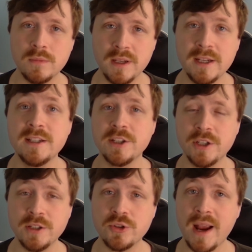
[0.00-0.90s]
In
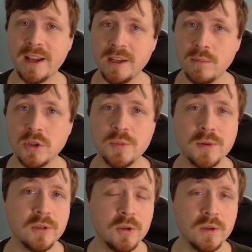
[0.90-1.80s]
addition, tracking
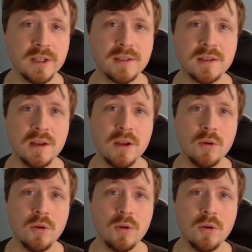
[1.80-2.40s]
multiple units